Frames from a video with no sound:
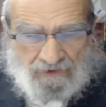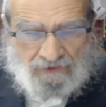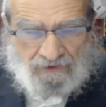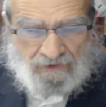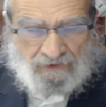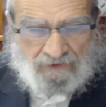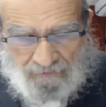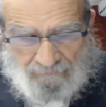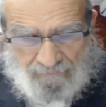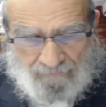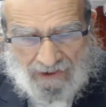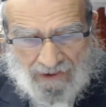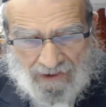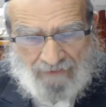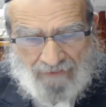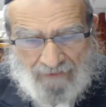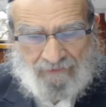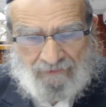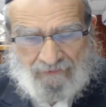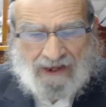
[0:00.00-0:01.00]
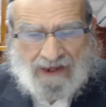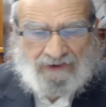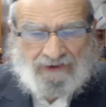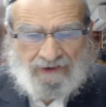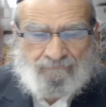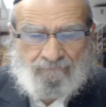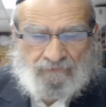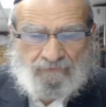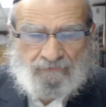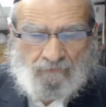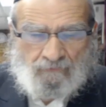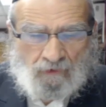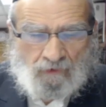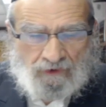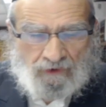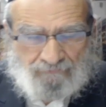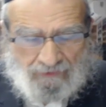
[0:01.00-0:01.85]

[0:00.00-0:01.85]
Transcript: So the meraglim they were